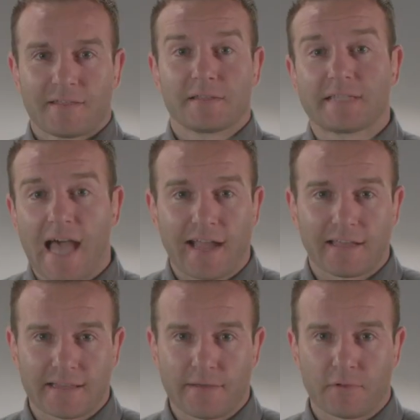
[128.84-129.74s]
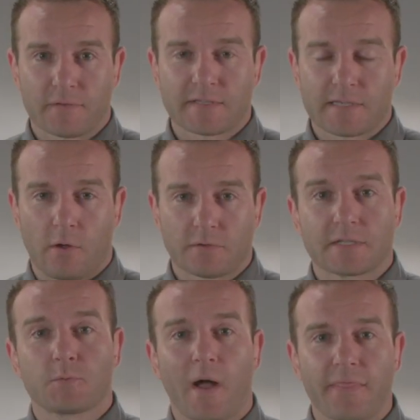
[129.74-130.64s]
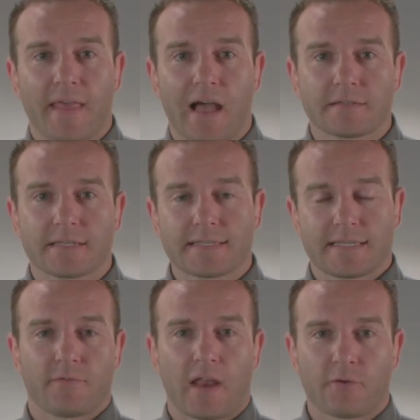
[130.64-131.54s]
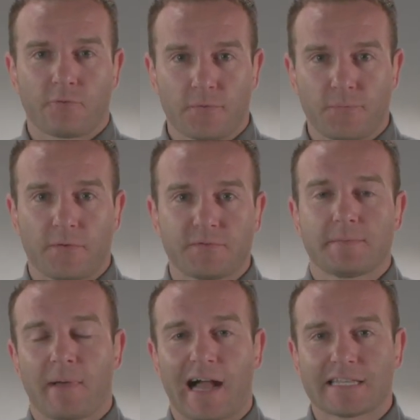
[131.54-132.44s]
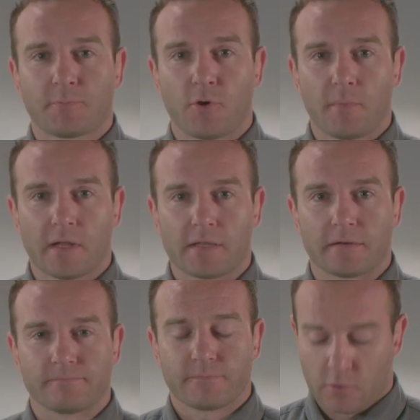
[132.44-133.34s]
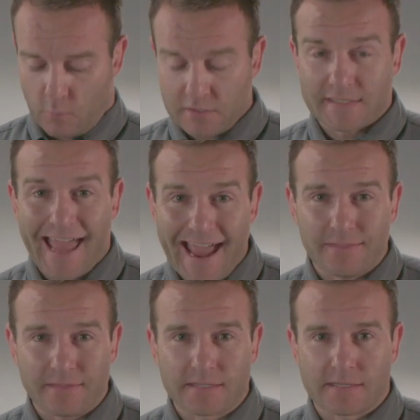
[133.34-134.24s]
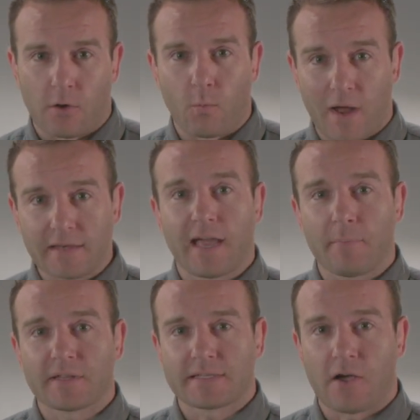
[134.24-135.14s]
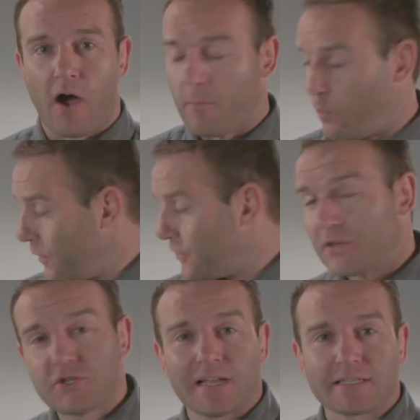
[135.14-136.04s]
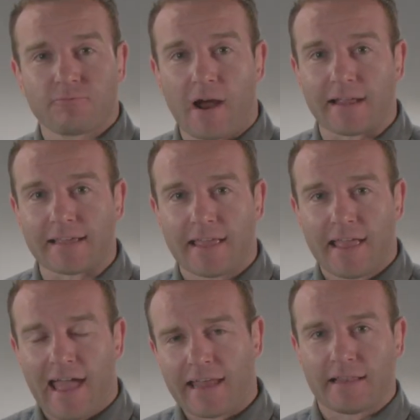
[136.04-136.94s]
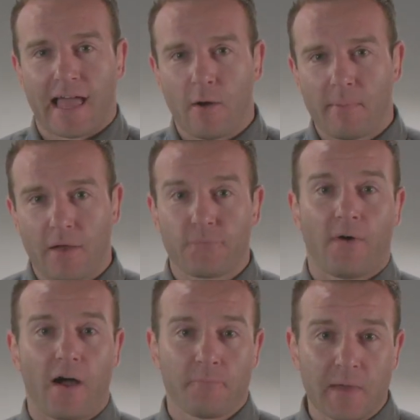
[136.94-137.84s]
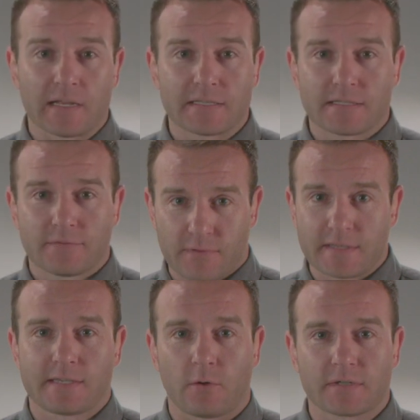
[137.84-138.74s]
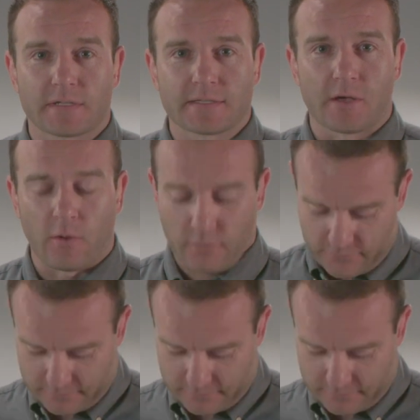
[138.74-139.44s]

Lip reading: The target level of salt is 1,750 parts per million. You'll want to add the salt 1 cup at a time with the jets running and allow about 5 minutes for the salt to dissolve.